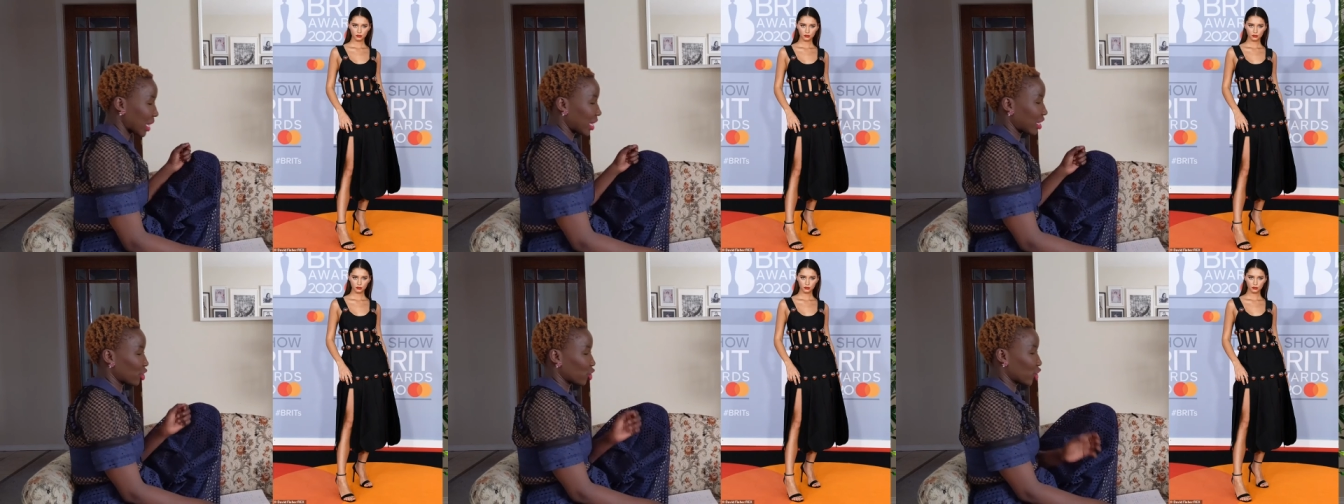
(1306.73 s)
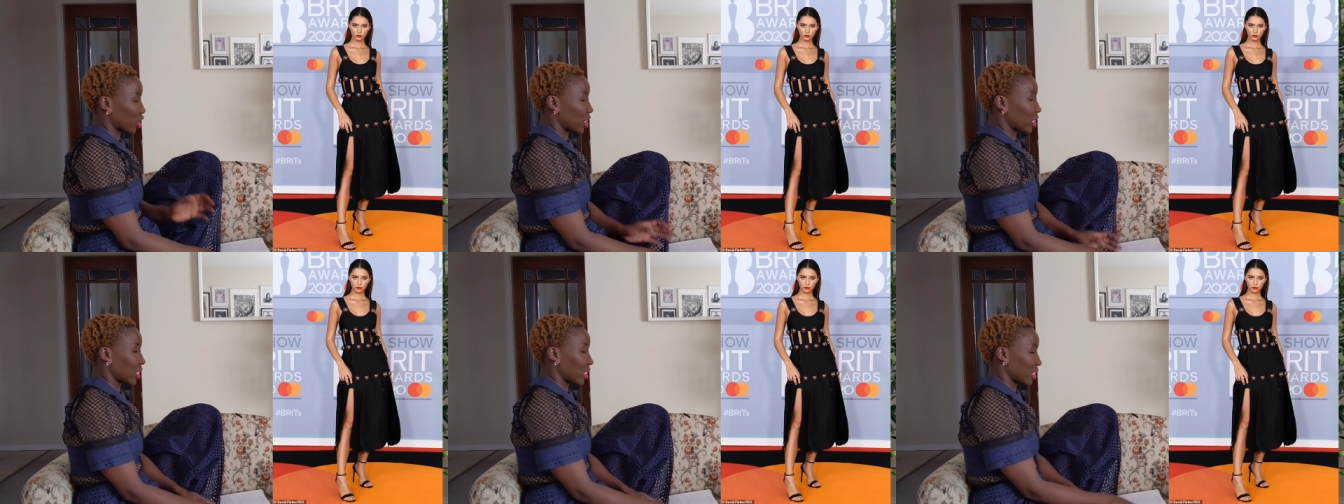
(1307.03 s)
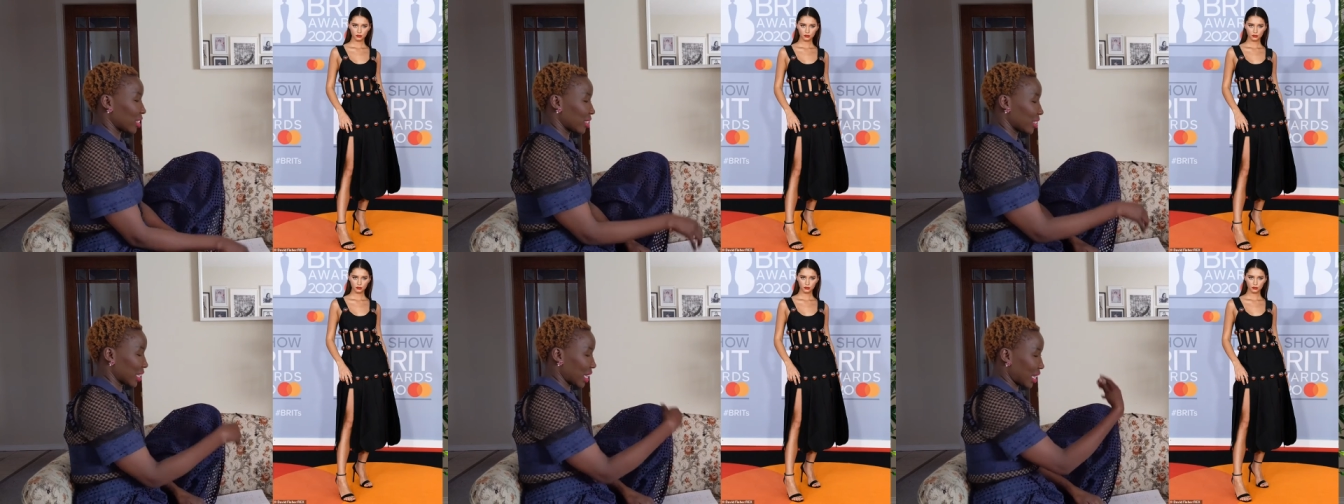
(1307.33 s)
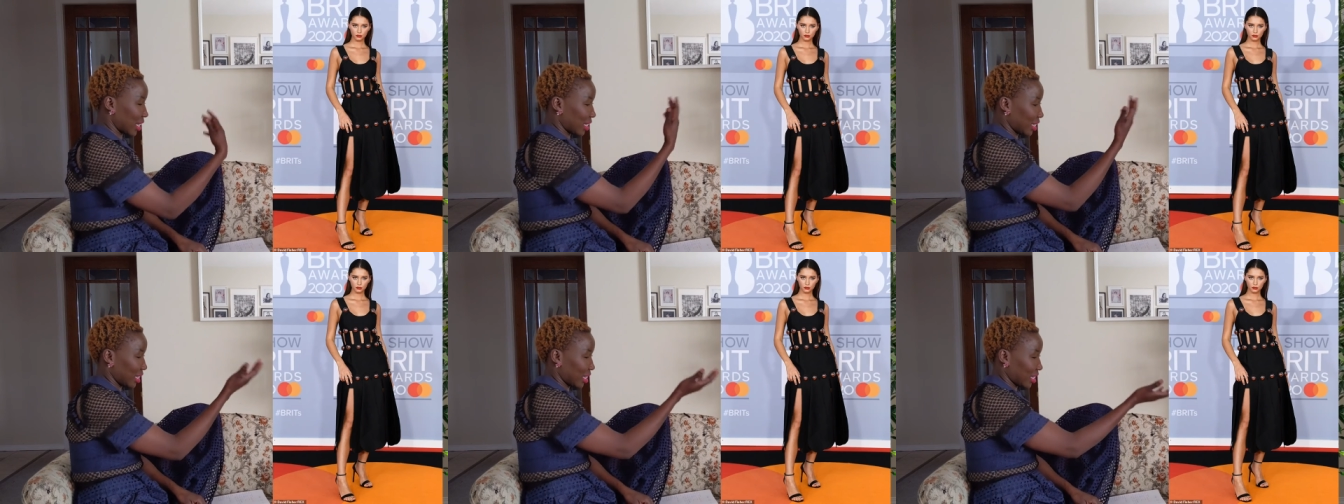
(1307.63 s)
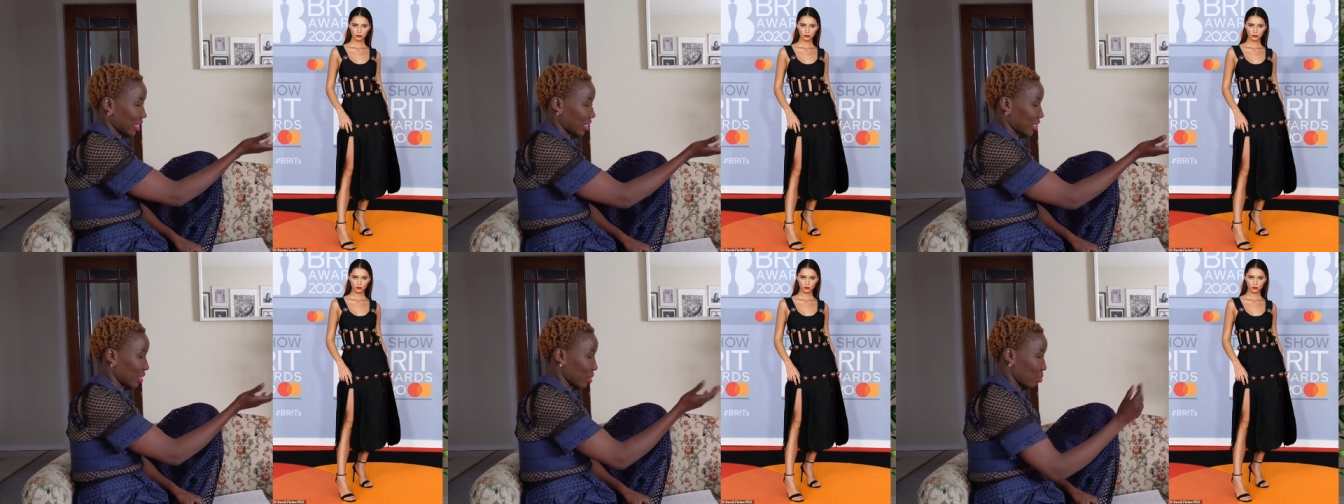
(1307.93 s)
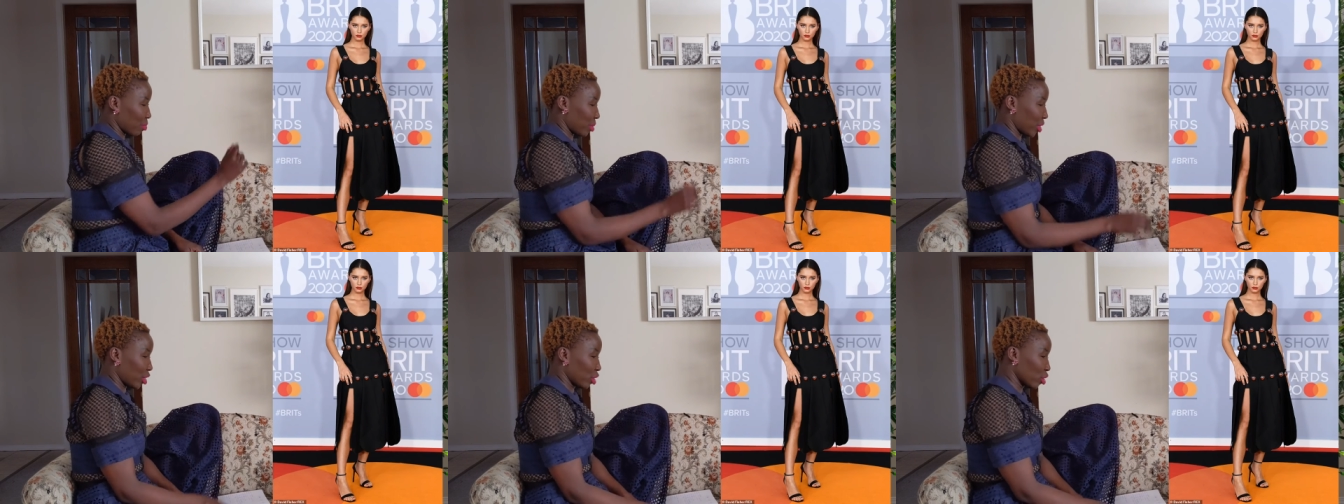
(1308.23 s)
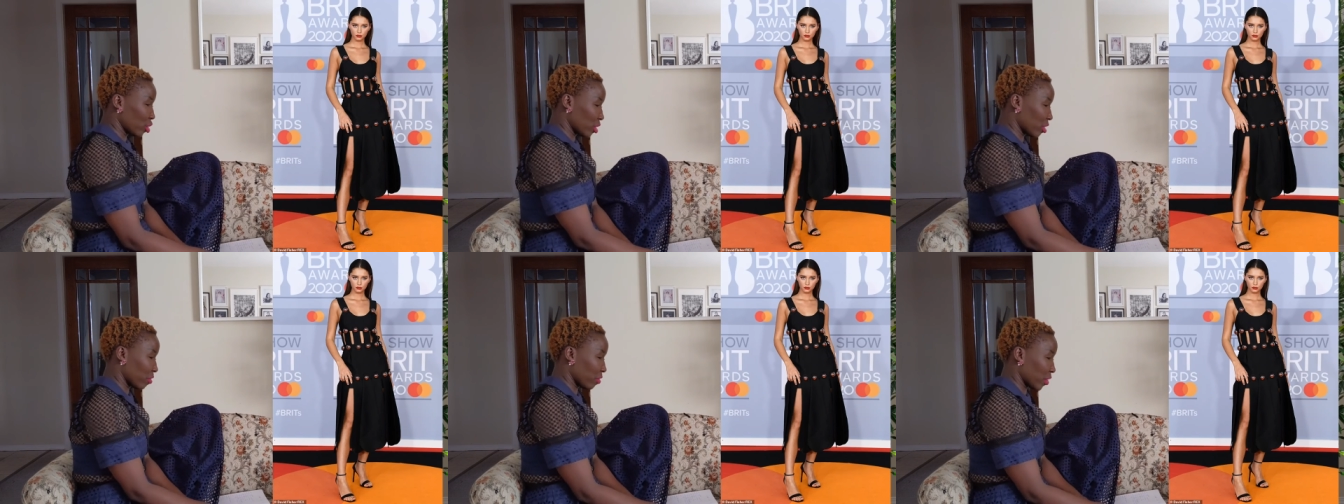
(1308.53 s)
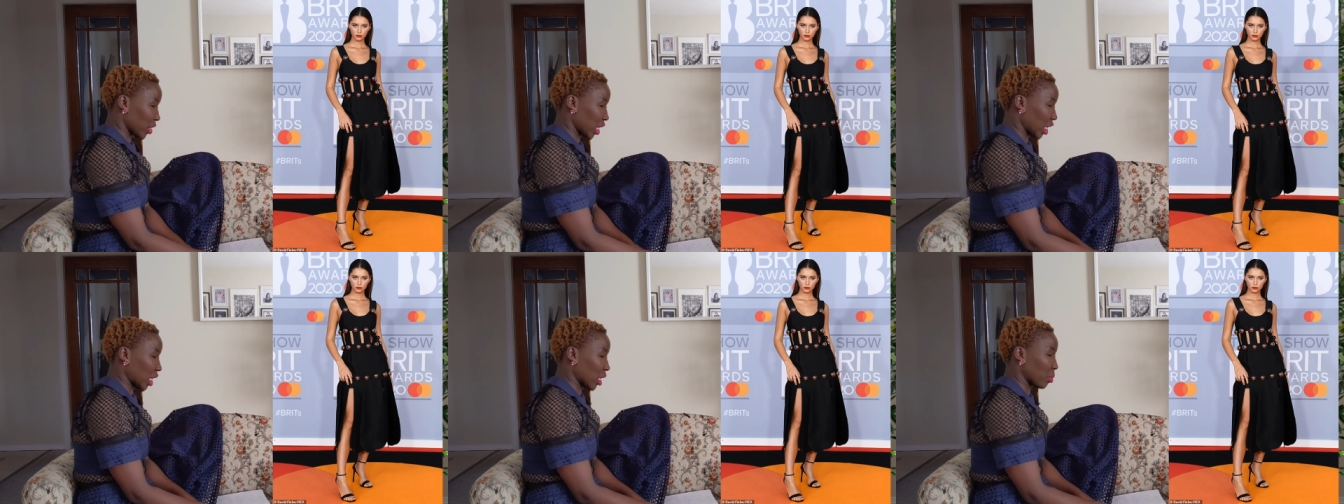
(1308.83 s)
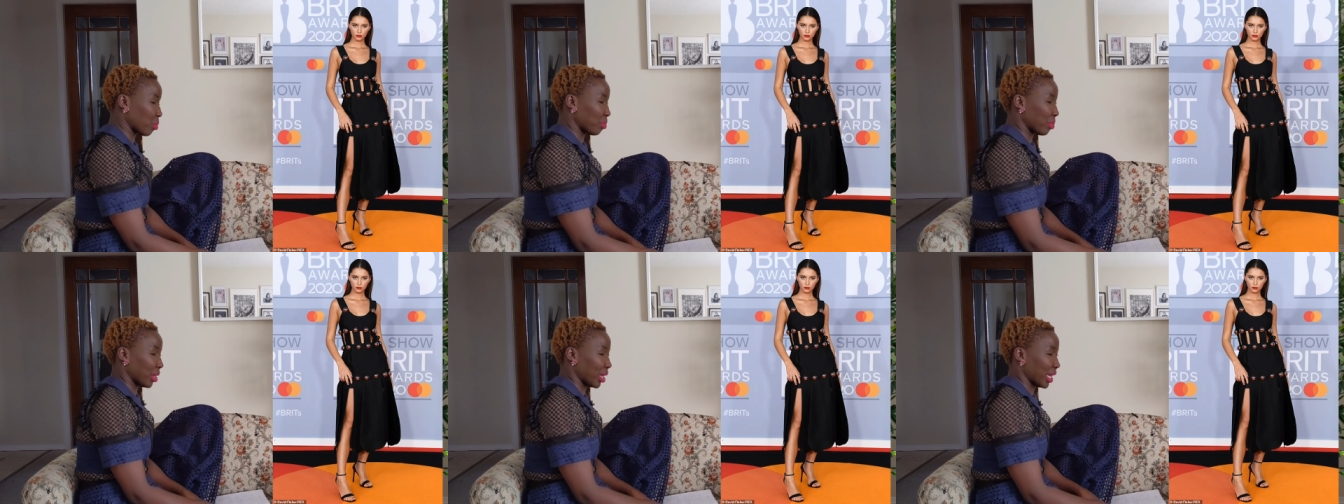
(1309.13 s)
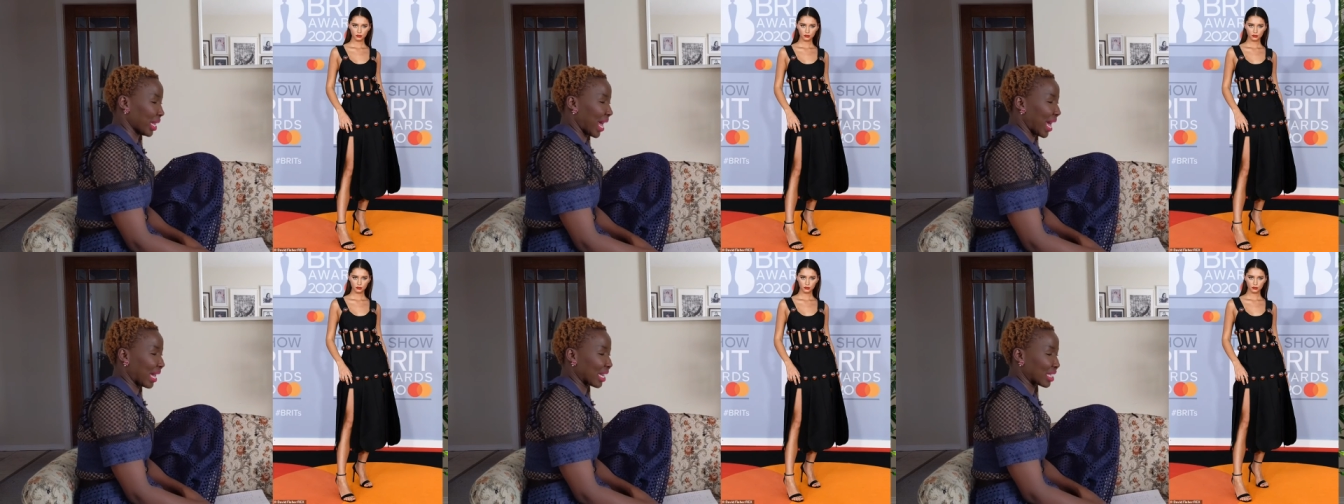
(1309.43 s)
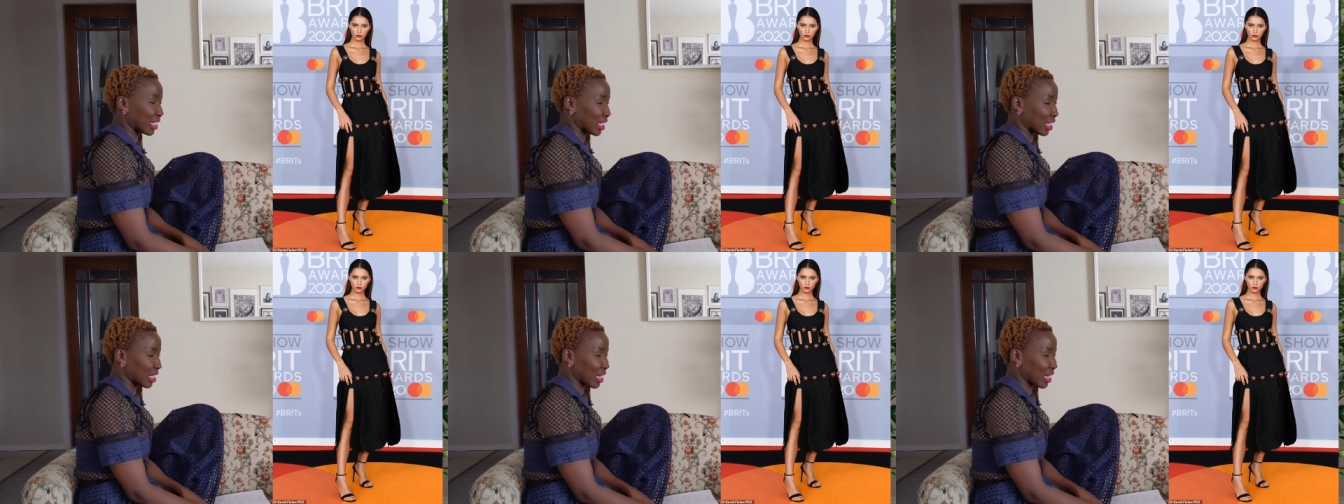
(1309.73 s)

and she is in this beautiful black